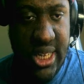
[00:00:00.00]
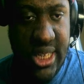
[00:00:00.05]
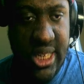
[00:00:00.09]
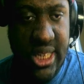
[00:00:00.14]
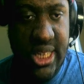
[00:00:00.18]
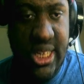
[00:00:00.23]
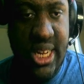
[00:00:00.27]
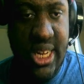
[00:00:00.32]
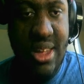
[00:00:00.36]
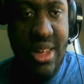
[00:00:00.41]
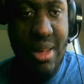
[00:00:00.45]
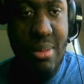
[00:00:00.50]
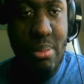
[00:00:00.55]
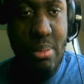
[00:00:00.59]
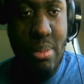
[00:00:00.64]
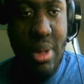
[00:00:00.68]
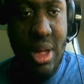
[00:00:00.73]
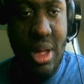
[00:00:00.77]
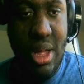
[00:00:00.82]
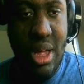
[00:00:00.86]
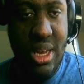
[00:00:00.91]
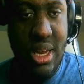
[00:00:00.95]
Cell
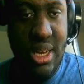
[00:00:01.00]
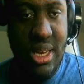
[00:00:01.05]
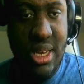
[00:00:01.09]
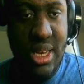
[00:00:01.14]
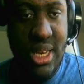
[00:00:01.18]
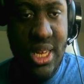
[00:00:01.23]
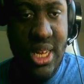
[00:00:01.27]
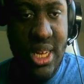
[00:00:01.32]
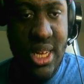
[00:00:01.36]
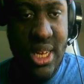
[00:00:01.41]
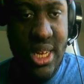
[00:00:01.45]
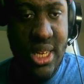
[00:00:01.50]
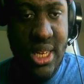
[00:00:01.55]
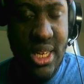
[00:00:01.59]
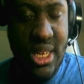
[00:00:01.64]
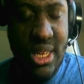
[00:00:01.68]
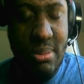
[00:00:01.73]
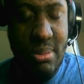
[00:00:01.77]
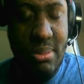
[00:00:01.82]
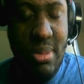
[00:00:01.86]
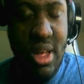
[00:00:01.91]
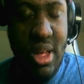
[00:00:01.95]
Bonin,
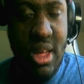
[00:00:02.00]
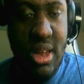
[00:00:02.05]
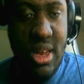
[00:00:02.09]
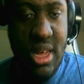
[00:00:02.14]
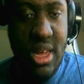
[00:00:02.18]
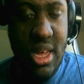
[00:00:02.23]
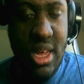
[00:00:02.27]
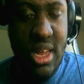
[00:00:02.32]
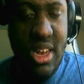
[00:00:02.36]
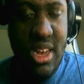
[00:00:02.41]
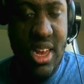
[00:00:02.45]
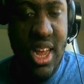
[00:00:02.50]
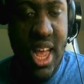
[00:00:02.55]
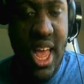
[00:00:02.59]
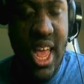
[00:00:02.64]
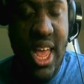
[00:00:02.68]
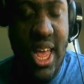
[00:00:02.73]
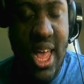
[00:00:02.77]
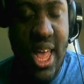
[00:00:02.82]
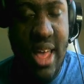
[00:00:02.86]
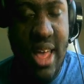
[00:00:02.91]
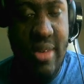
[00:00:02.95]
Bonin,
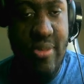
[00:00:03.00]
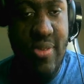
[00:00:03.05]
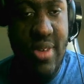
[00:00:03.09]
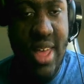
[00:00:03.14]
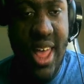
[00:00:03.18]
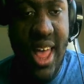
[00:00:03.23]
I I forgot